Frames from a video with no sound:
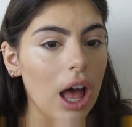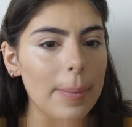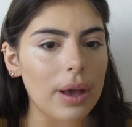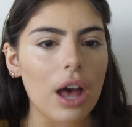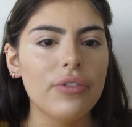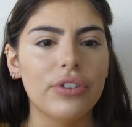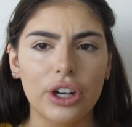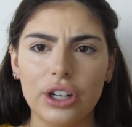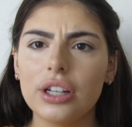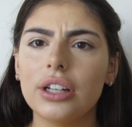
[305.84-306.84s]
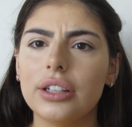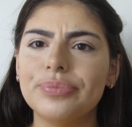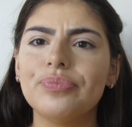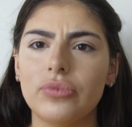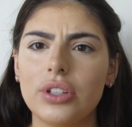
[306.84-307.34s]
I'm a convert
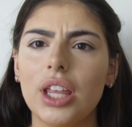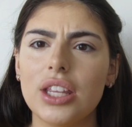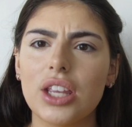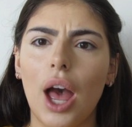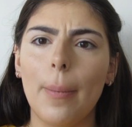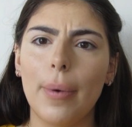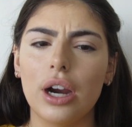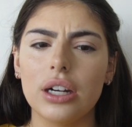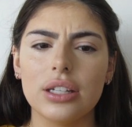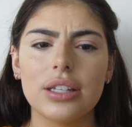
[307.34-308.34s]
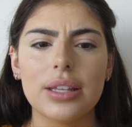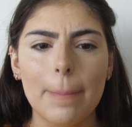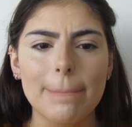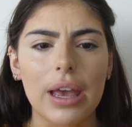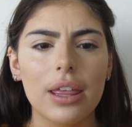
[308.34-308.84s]
to the Scott Barnes
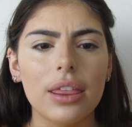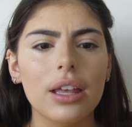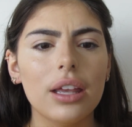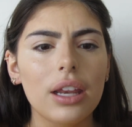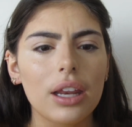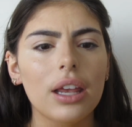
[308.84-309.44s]
method.